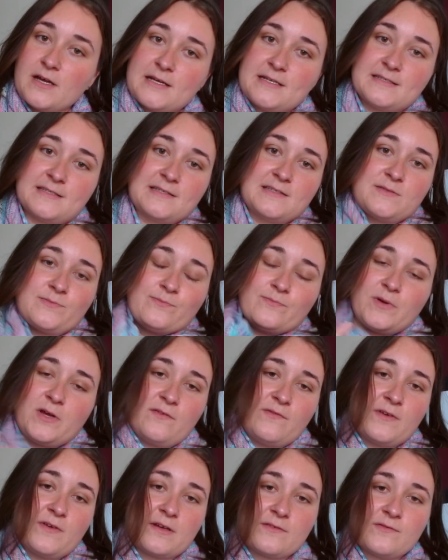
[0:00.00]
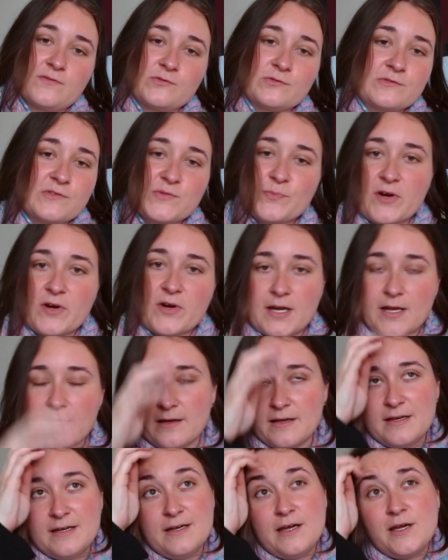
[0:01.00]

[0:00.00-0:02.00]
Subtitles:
It's perfect for spring,